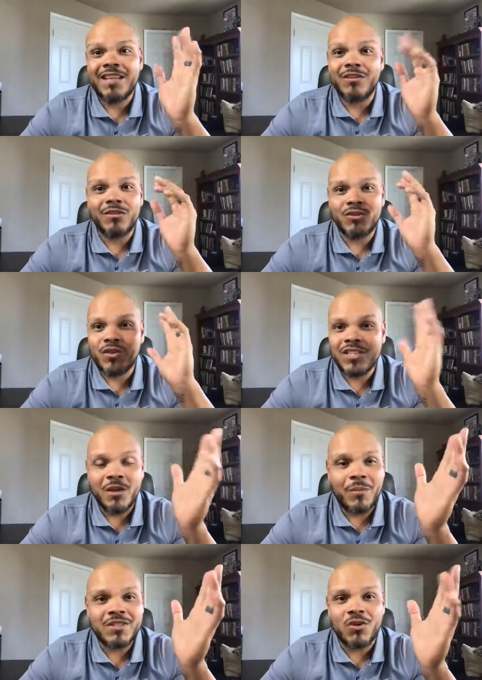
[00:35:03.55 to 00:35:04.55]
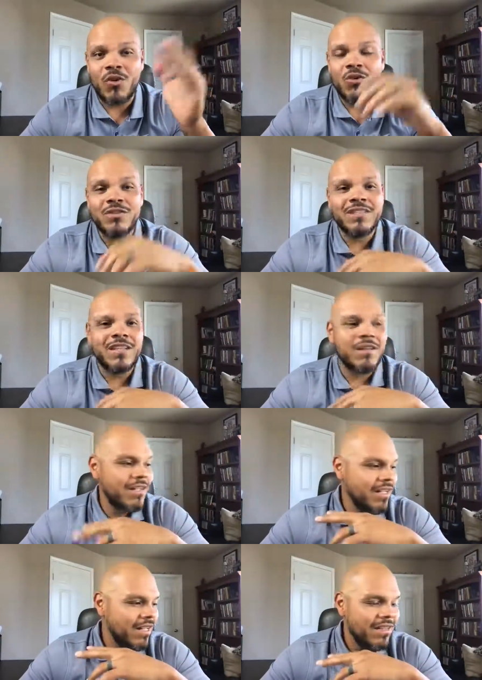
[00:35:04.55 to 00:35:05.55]
They'll they'll dress up as girls and they'll
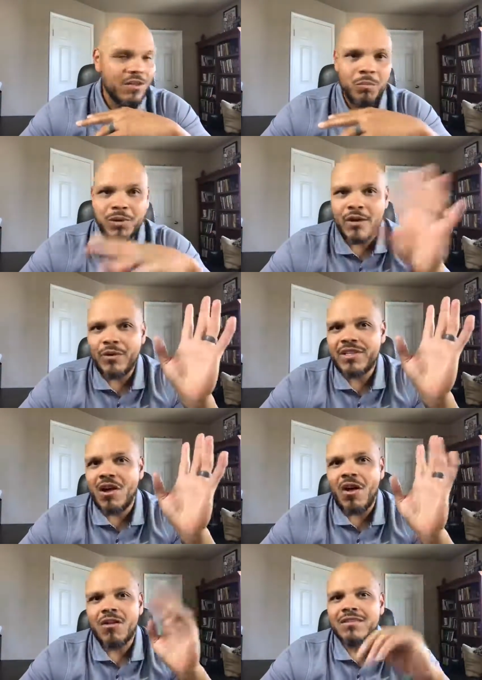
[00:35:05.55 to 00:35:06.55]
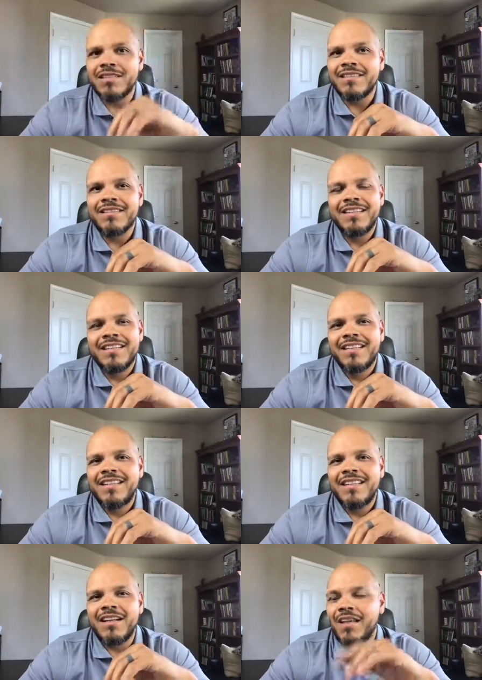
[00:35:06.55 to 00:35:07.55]
they'll play with dolls and
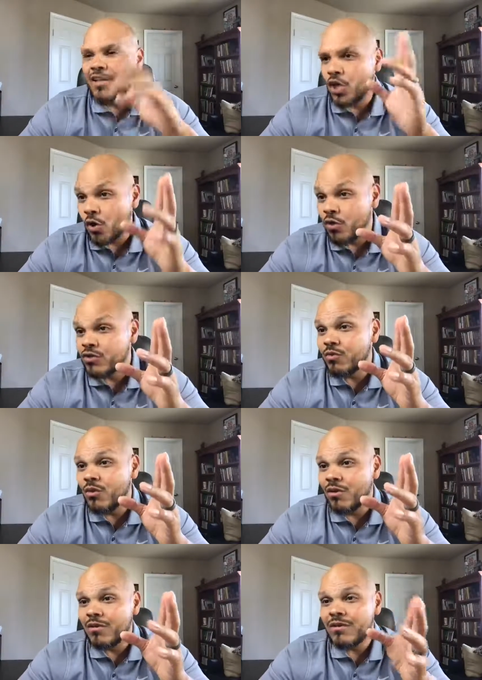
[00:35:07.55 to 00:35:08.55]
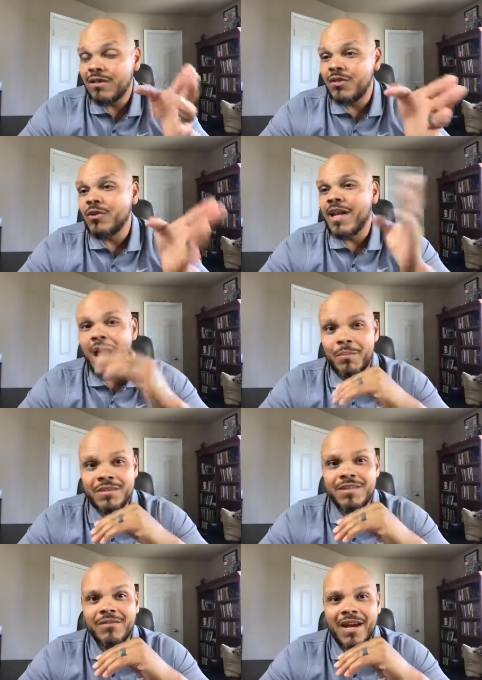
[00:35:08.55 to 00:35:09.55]
and, and the girls will do the
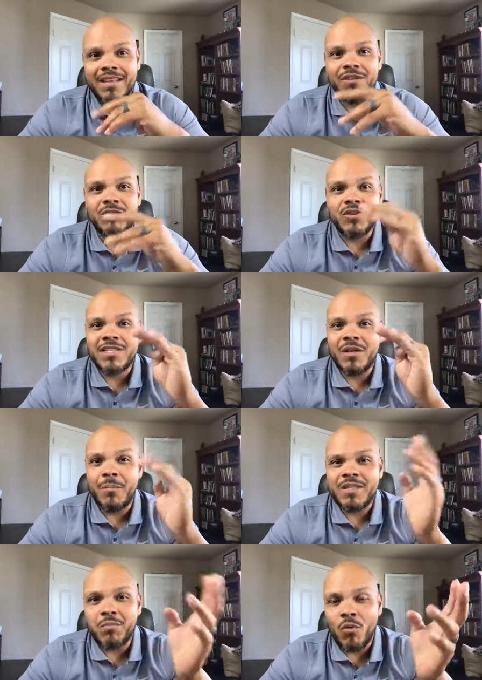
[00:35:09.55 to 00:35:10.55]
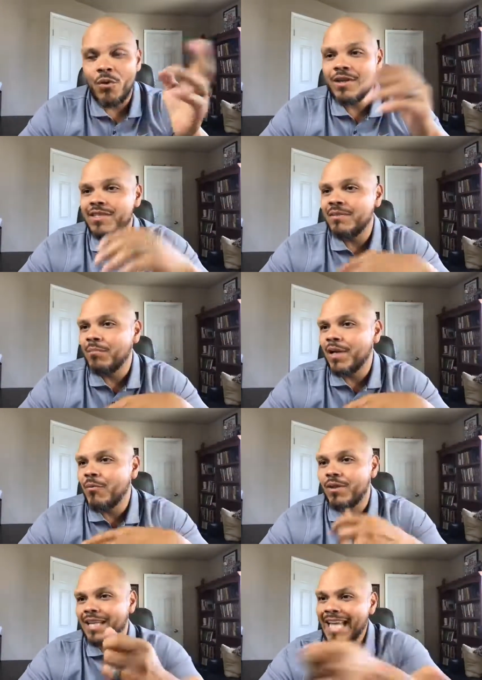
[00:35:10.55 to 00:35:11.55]
opposite, right? They'll dress up as boys and play
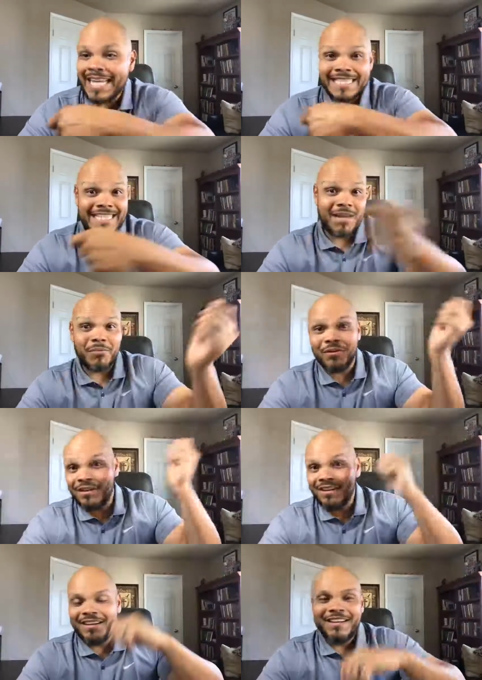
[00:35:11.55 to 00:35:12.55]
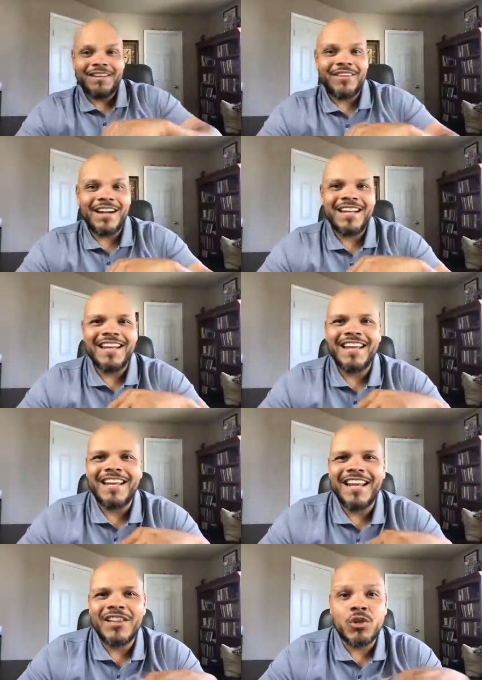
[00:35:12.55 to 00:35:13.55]
with a lightsaber, right?
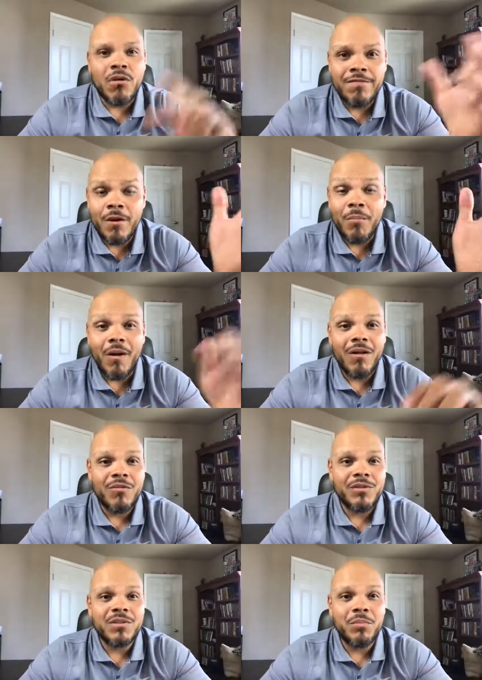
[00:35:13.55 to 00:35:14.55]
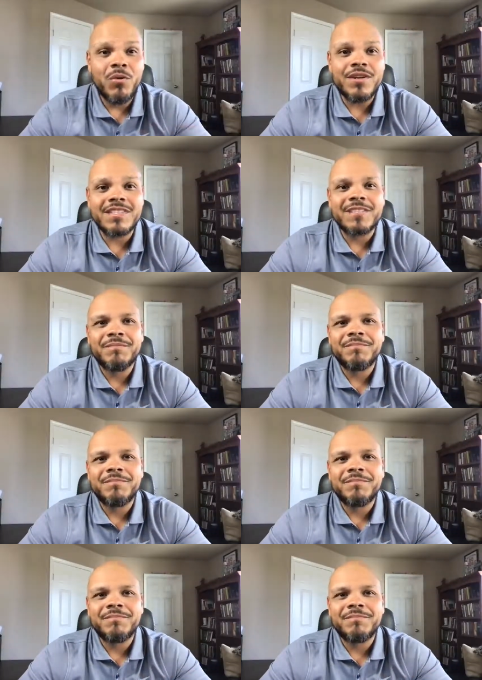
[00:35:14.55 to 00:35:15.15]
And and throw a football with the boys.